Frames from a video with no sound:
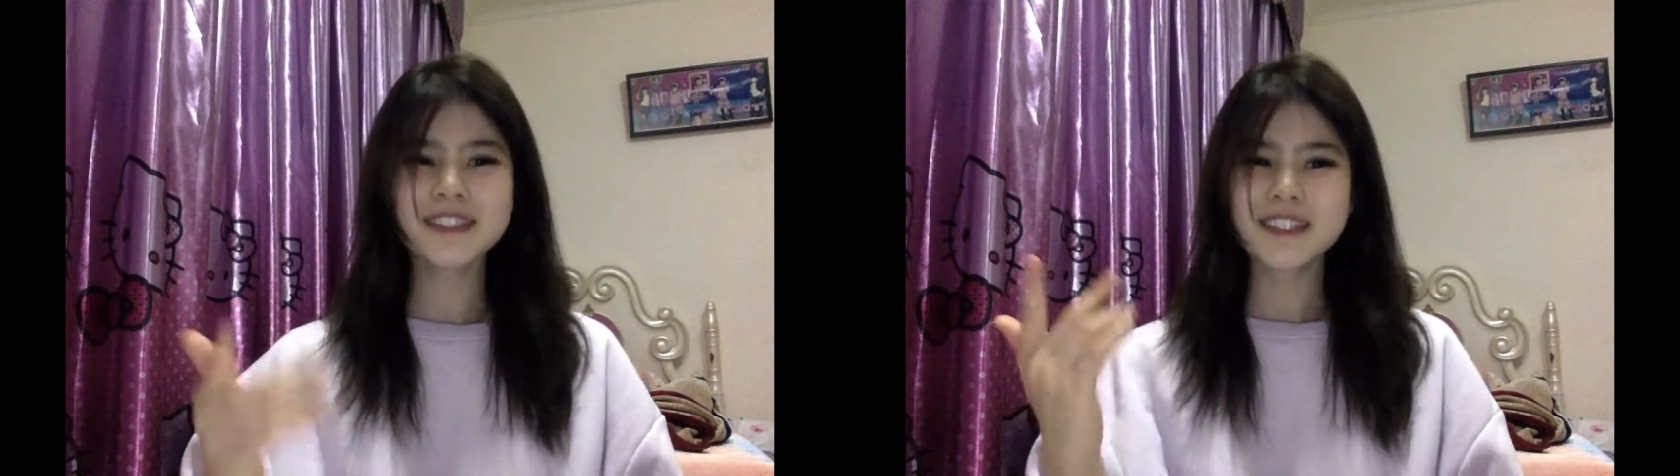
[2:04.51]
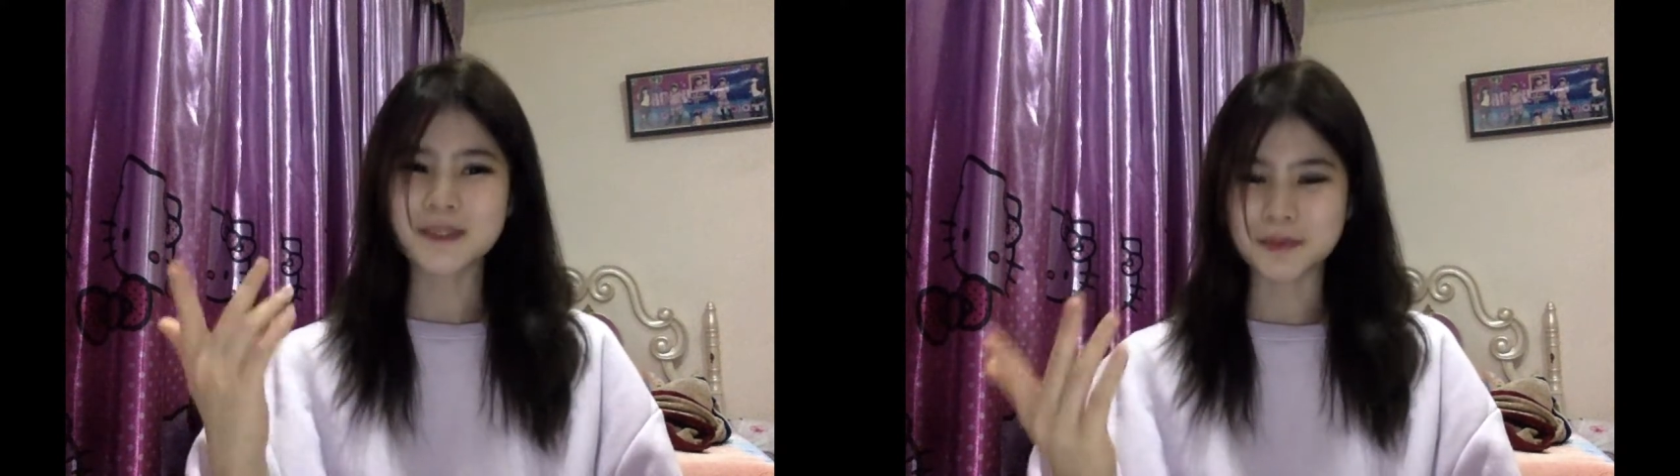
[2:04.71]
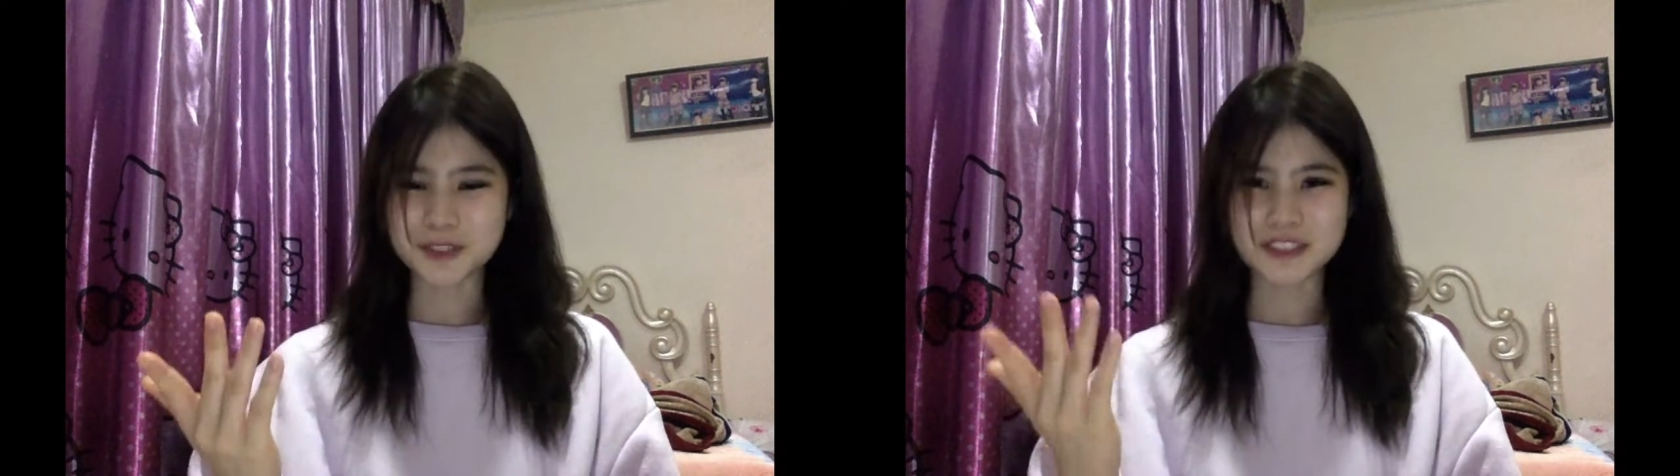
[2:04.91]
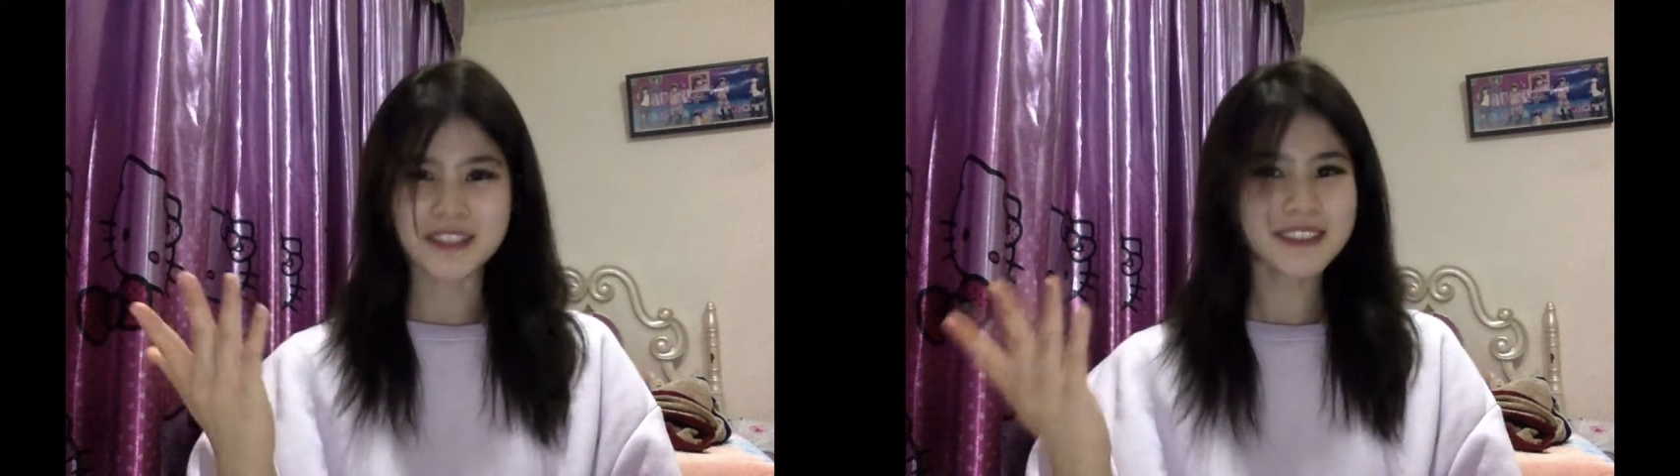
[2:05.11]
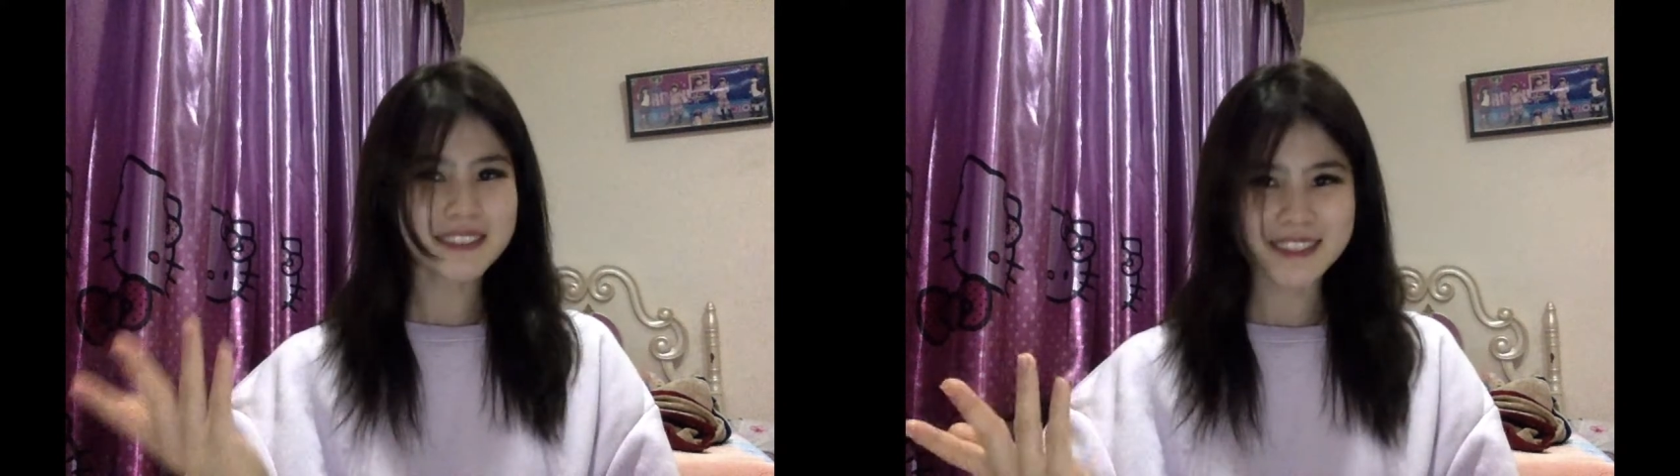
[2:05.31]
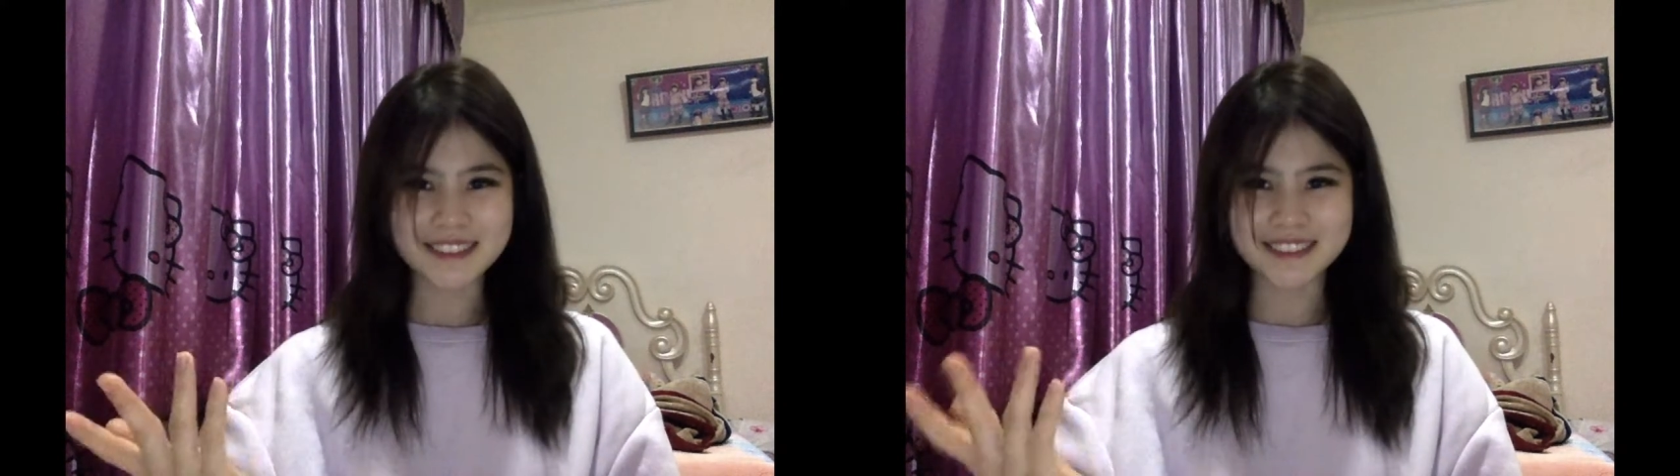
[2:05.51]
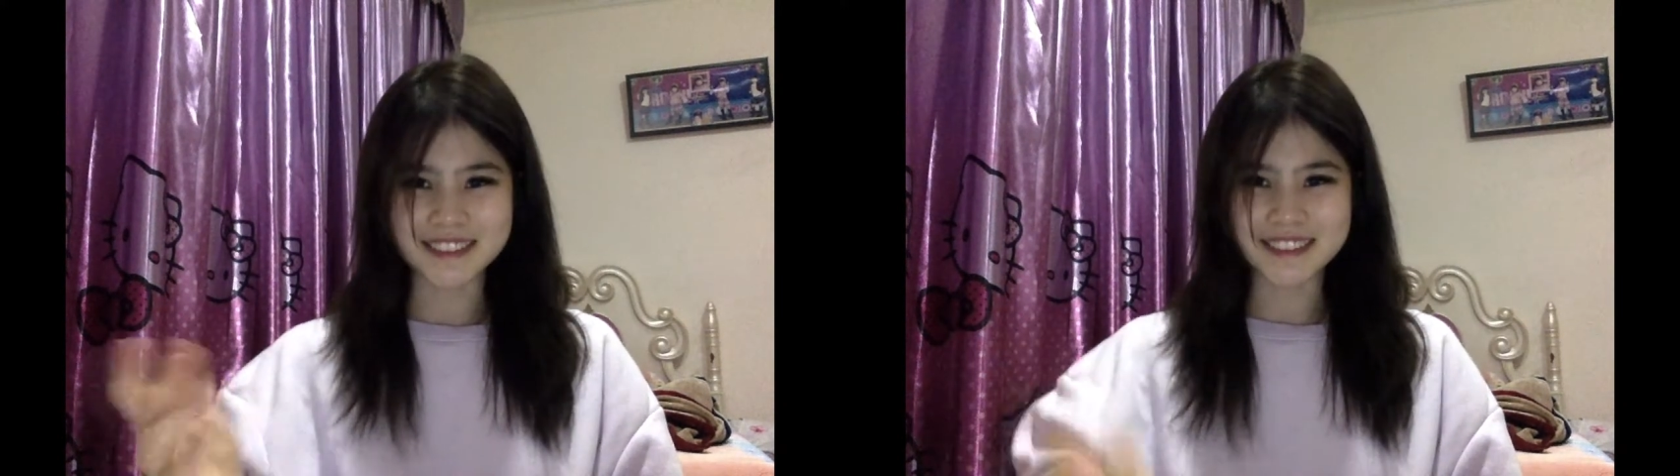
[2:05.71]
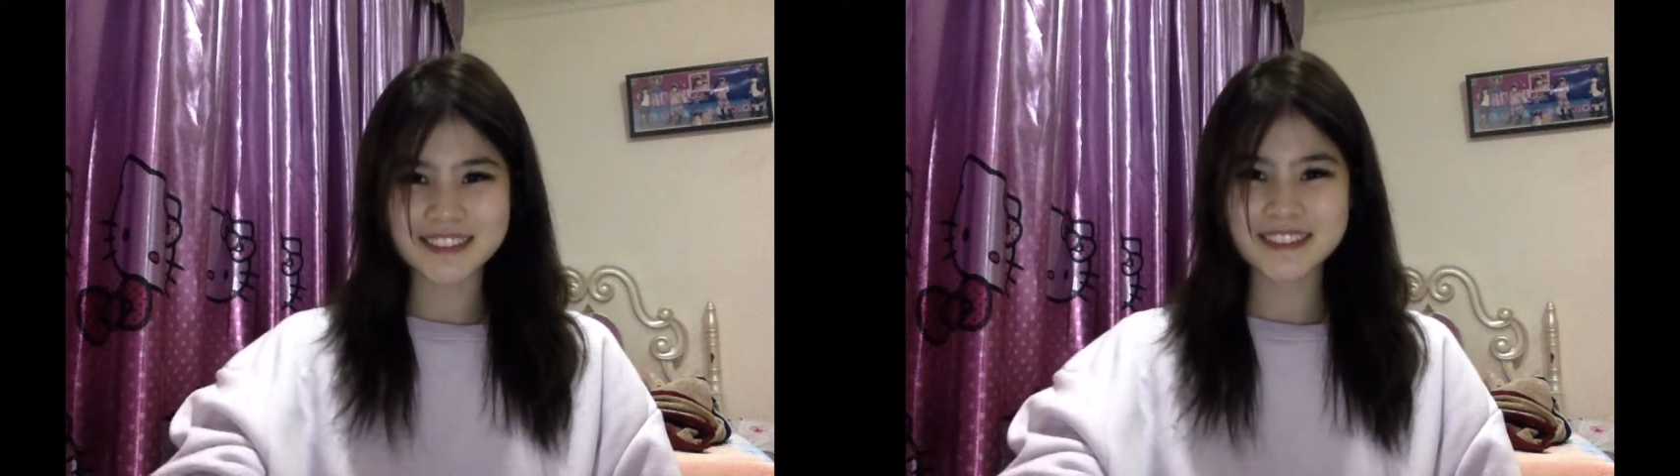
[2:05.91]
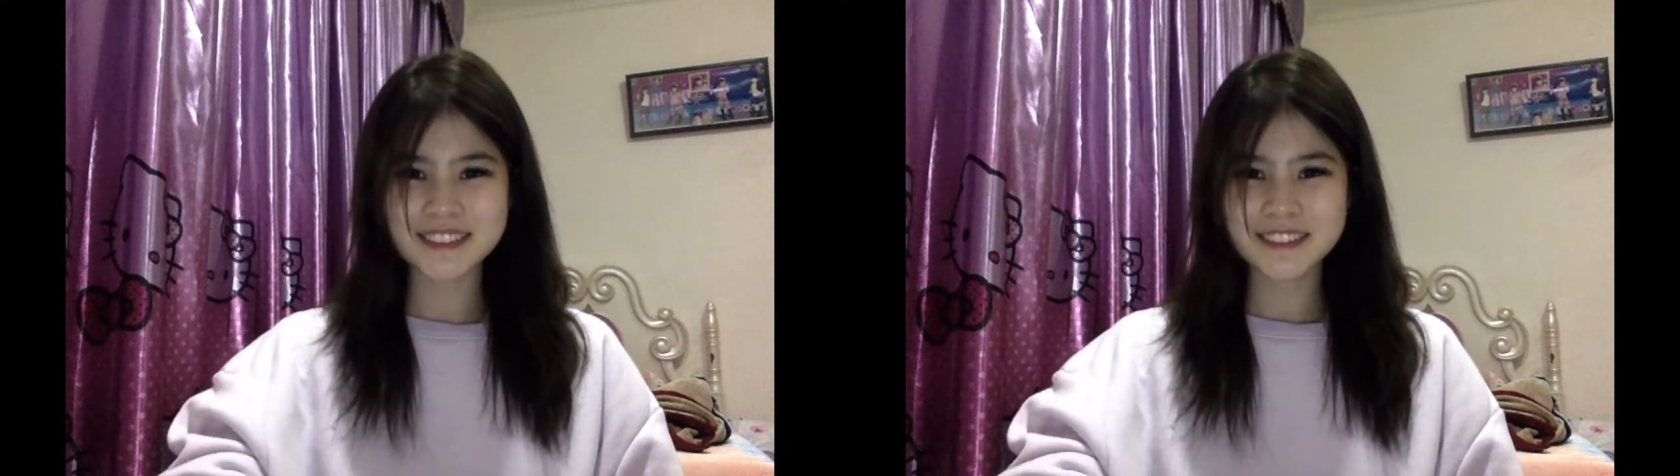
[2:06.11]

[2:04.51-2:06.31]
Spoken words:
emotional intelligence.